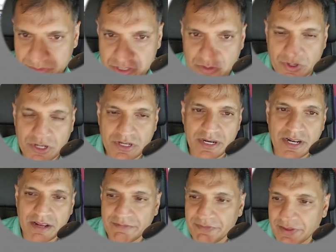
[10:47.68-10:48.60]
so we're good
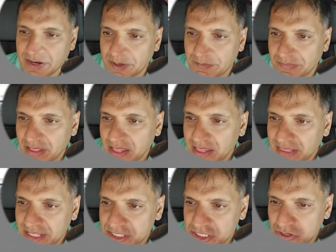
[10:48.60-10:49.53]
enough there.
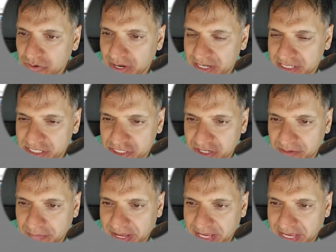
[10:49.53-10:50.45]
Let's go ahead and start
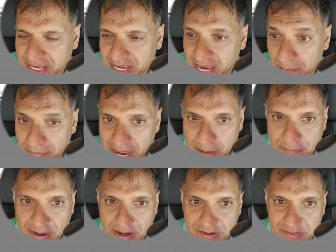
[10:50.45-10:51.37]
making a map
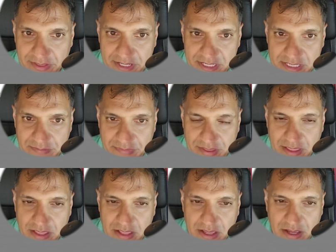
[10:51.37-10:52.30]
out of this.
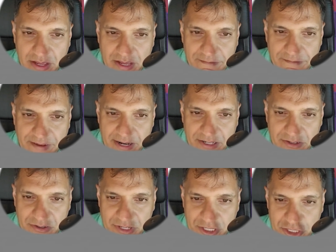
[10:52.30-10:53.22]
In fact, I'm
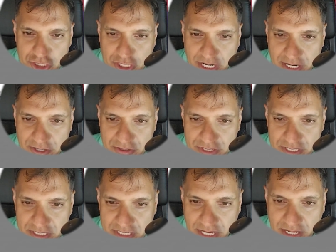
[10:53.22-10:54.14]
going to change the
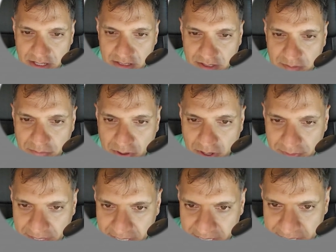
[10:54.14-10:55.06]
scale. I'd
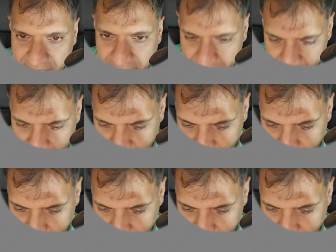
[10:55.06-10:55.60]
probably get it down to